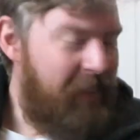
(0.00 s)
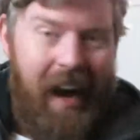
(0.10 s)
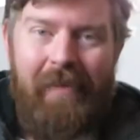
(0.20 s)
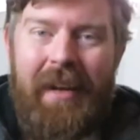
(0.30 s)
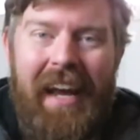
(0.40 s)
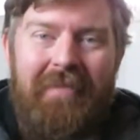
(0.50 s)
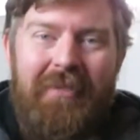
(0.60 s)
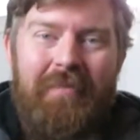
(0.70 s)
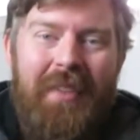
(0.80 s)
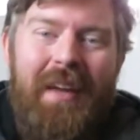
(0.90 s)
I'm Dan
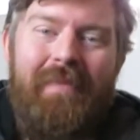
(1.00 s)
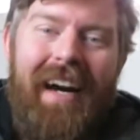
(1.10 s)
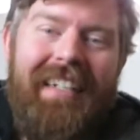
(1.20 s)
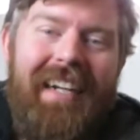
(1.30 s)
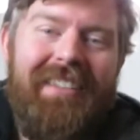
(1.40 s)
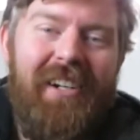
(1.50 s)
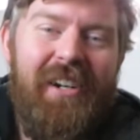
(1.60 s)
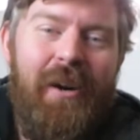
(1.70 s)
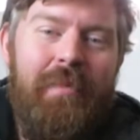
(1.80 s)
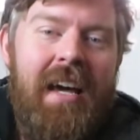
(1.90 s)
from
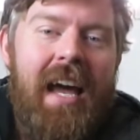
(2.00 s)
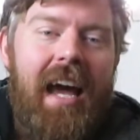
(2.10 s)
themeparknut.com,